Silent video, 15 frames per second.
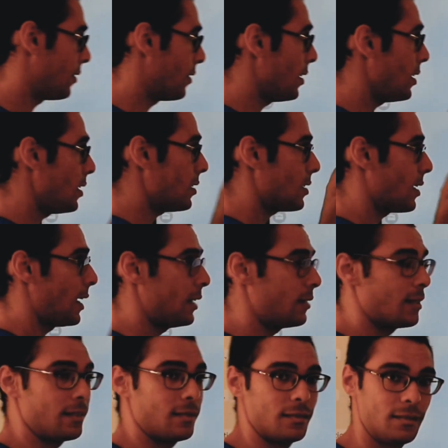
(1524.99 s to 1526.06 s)
these
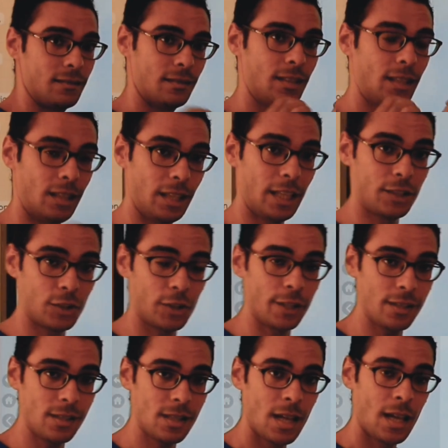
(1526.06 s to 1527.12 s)
hidden
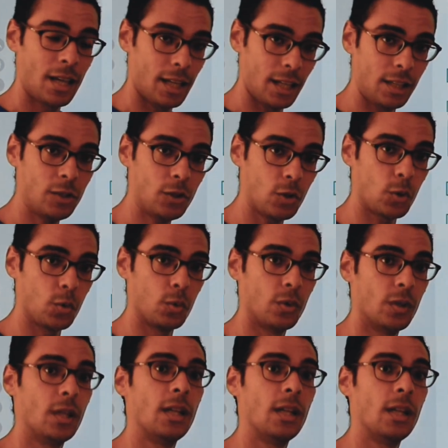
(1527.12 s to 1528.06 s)
letters into